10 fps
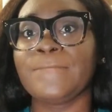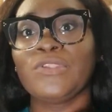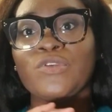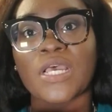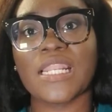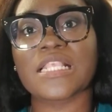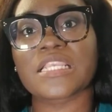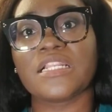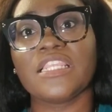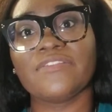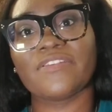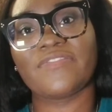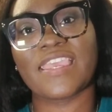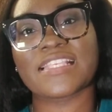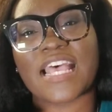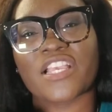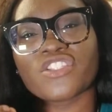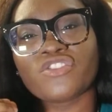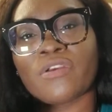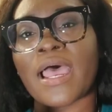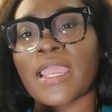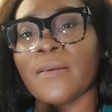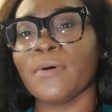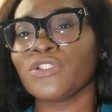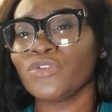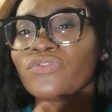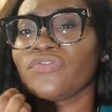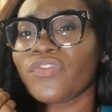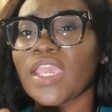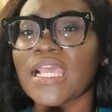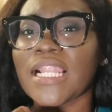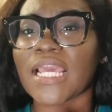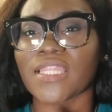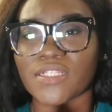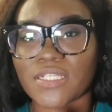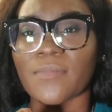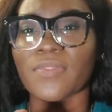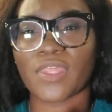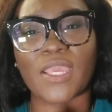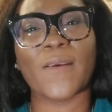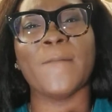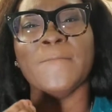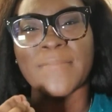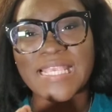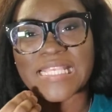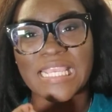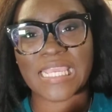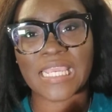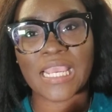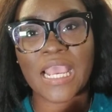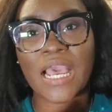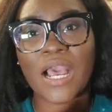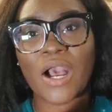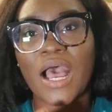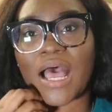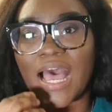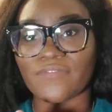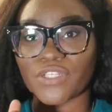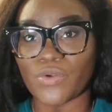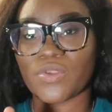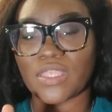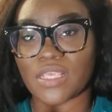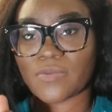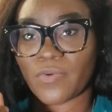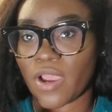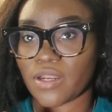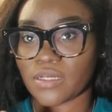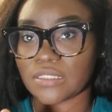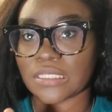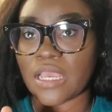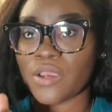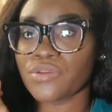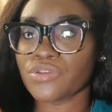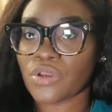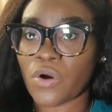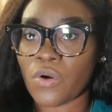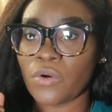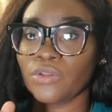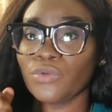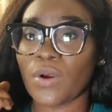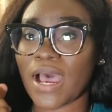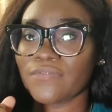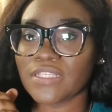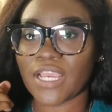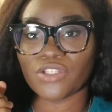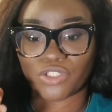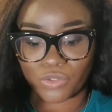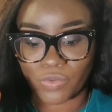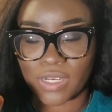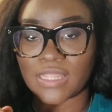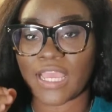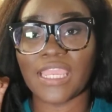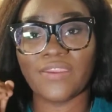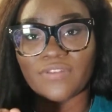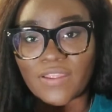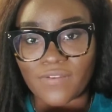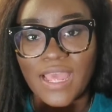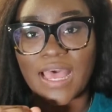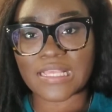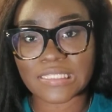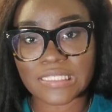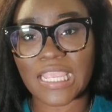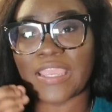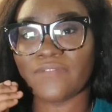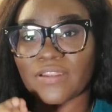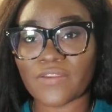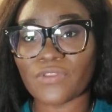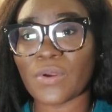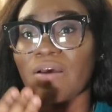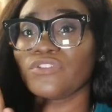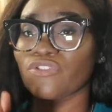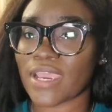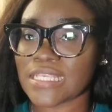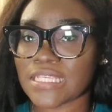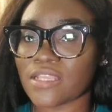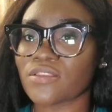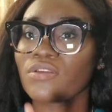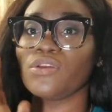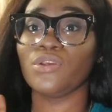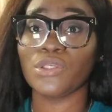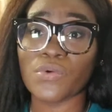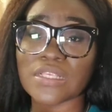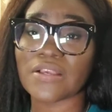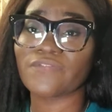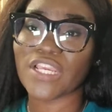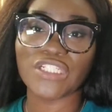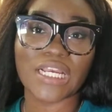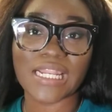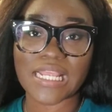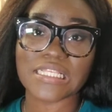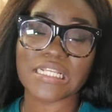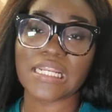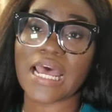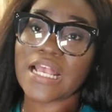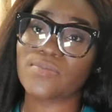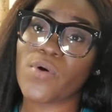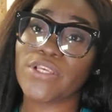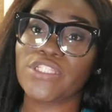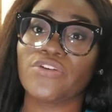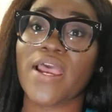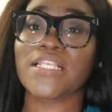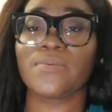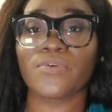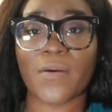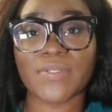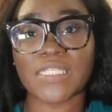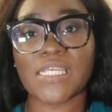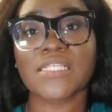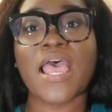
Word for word: do not necessarily leave your face as dry, but you feel like there's something missing after using this product. So you have to ensure that even if it has, even if you have dry skin, so you use a facial cleanser that has moisturizing properties,